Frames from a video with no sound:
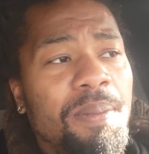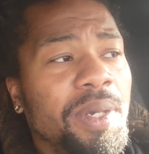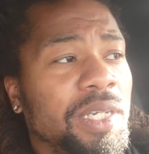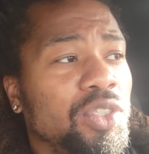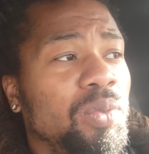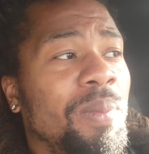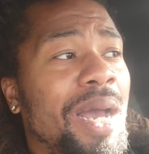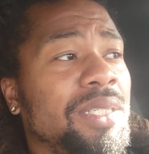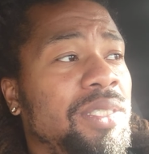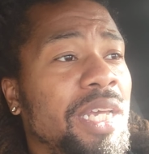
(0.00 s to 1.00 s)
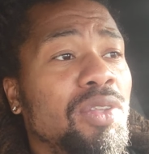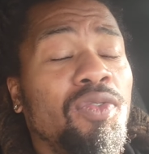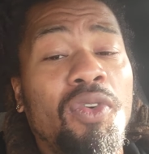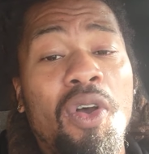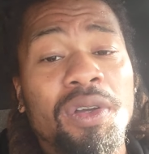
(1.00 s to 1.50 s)
Because you might say the
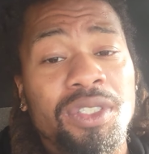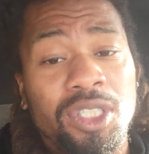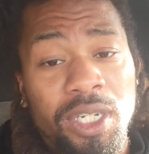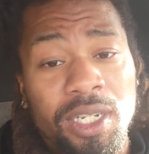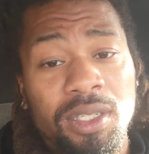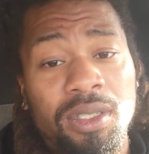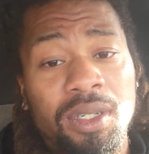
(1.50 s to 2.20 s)
wrong shit